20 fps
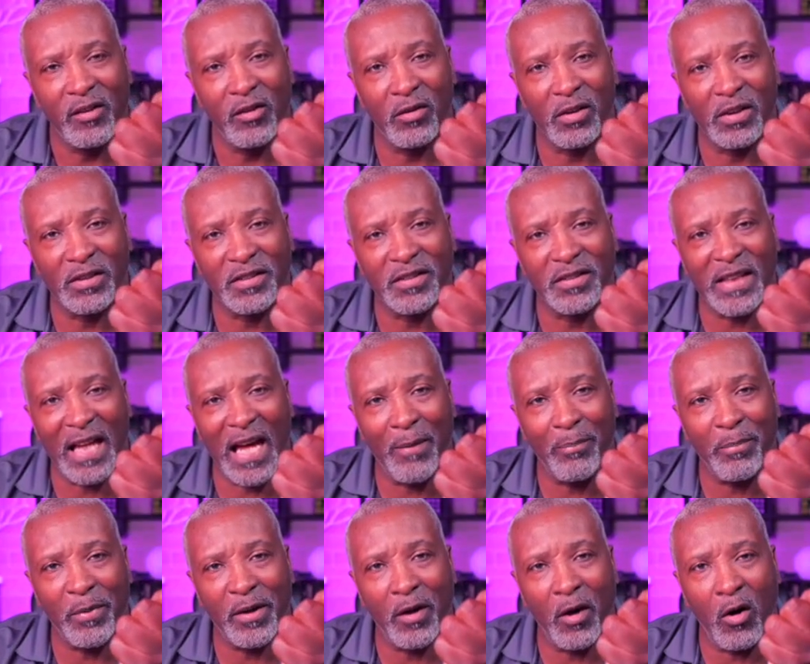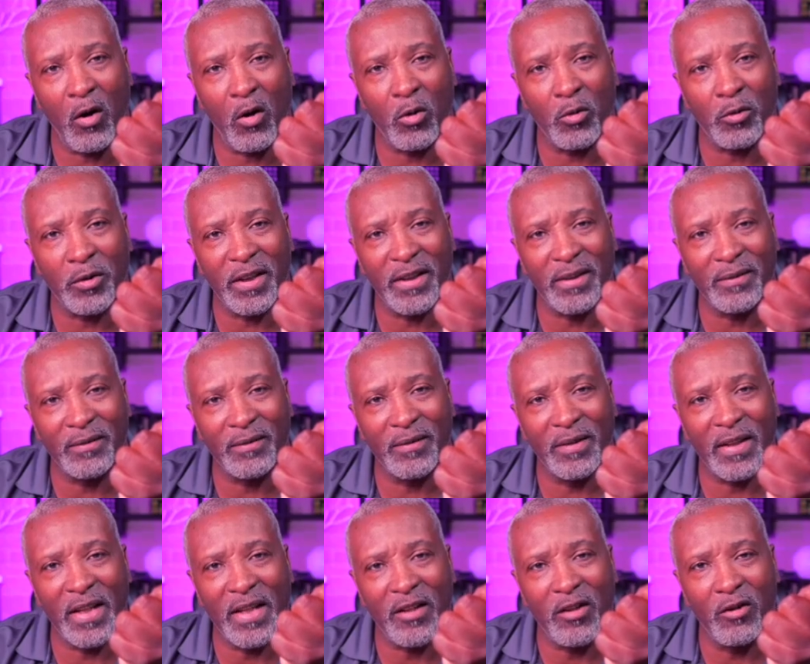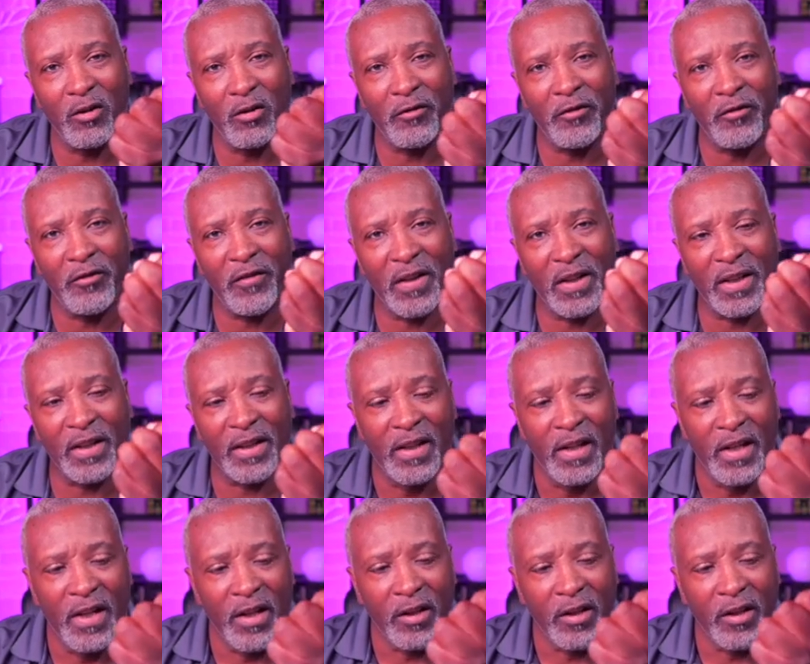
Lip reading: You can stop and hold it and you'll feel it.